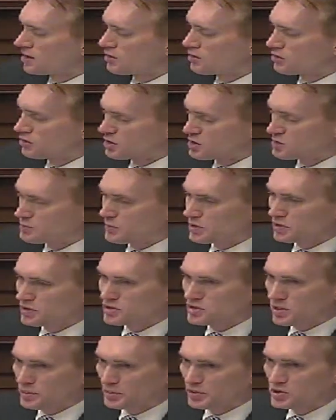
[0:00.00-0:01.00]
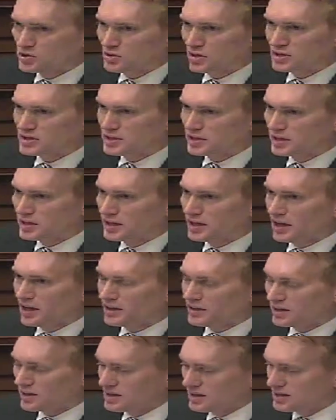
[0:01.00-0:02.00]
This bill simply tries to get
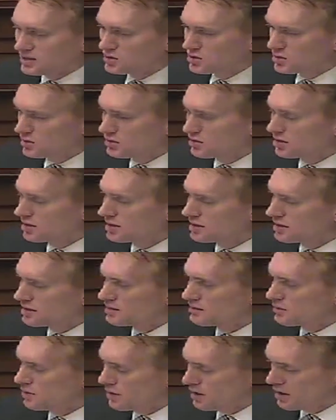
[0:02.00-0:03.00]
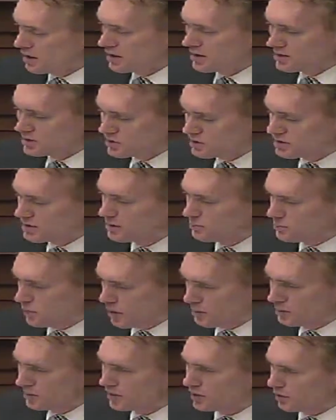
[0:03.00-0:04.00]
out into the
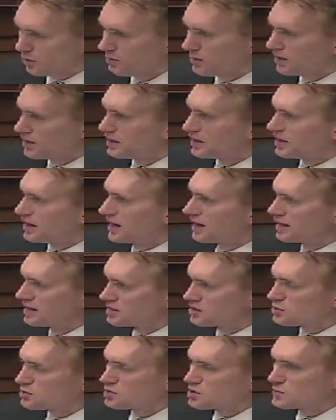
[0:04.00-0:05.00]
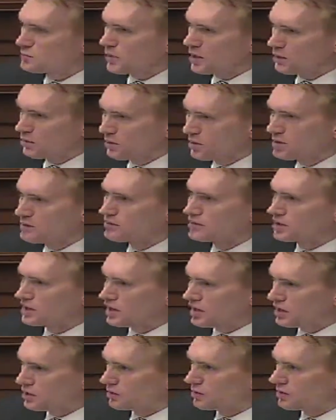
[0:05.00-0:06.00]
public arena and into a spot where even
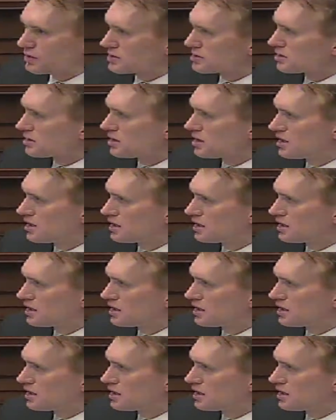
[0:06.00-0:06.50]
Congress